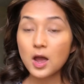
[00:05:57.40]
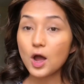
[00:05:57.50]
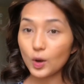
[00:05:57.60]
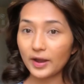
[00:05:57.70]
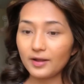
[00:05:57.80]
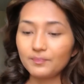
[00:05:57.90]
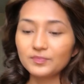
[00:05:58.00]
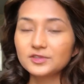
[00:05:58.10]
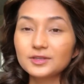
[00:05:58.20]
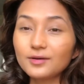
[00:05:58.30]
Okay,
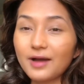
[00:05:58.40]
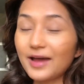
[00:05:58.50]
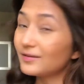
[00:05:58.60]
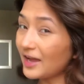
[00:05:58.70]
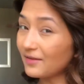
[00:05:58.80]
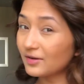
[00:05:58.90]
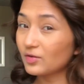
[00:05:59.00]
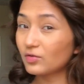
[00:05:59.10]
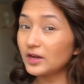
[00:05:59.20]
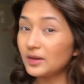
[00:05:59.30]
so I don't have a
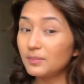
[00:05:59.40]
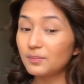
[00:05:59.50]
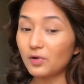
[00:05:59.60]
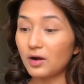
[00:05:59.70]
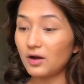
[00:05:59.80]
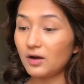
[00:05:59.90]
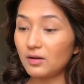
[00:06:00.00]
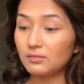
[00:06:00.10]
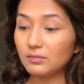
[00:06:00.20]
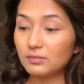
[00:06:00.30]
cream
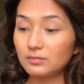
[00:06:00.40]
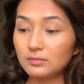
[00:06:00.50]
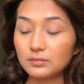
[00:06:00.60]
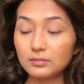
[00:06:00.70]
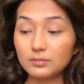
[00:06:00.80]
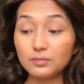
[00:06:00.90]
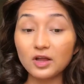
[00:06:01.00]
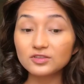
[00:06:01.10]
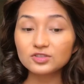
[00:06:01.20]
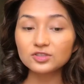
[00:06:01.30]

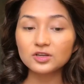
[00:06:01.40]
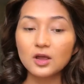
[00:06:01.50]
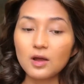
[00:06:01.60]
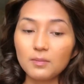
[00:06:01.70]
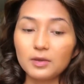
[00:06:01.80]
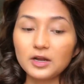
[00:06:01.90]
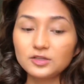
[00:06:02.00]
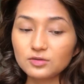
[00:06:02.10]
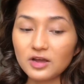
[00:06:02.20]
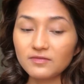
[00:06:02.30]
blush, but I
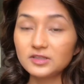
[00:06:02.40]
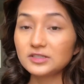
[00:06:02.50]
do have this